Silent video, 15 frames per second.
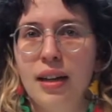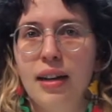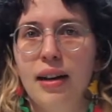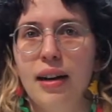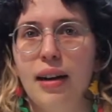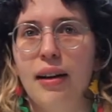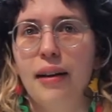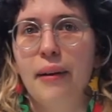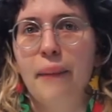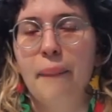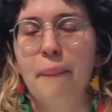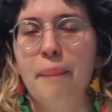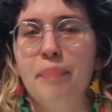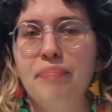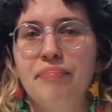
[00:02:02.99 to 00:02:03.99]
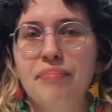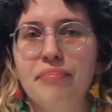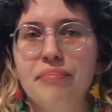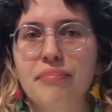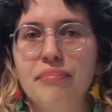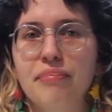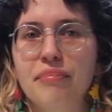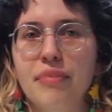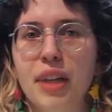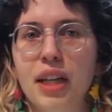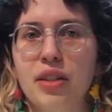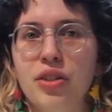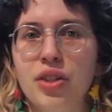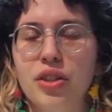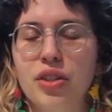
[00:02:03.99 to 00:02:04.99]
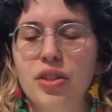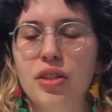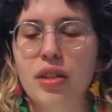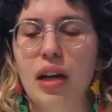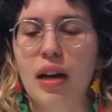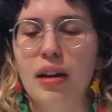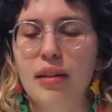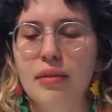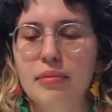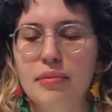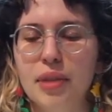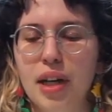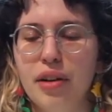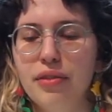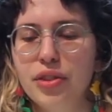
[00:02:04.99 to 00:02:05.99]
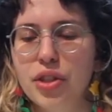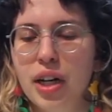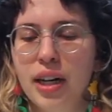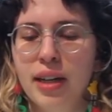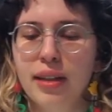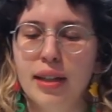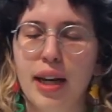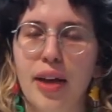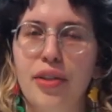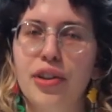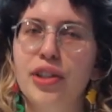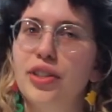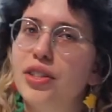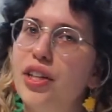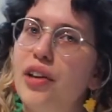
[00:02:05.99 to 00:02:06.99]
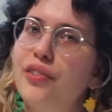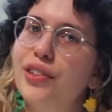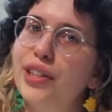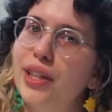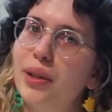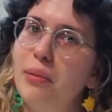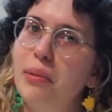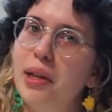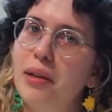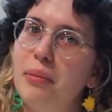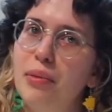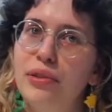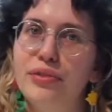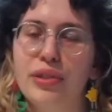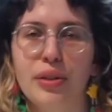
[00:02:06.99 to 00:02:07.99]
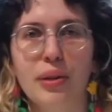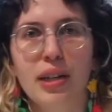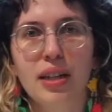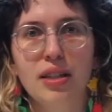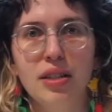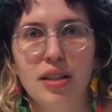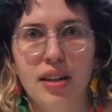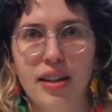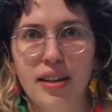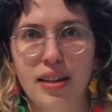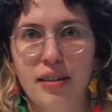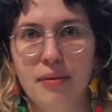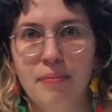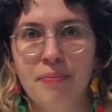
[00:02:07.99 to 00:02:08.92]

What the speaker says: and just kind of try and gather yourself a little bit before we get started.